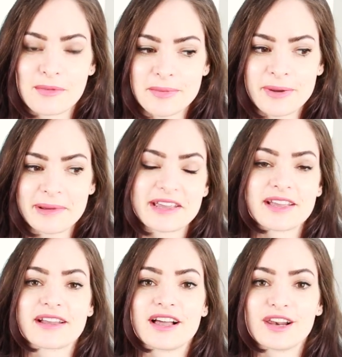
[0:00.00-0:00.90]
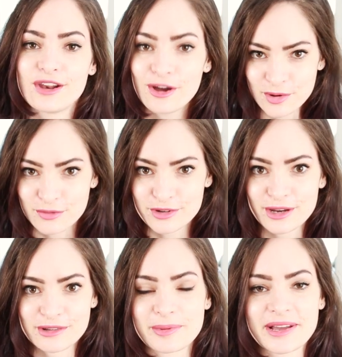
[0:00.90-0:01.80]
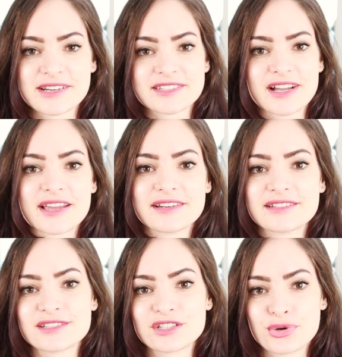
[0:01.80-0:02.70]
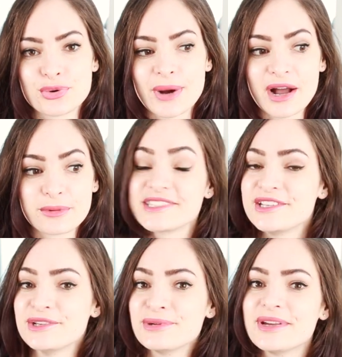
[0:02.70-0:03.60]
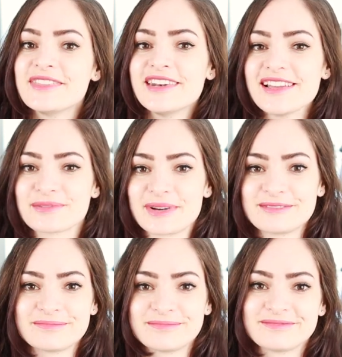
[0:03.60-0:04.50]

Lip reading: I'm going to be making a lot more videos about design. So I will see you in the next one.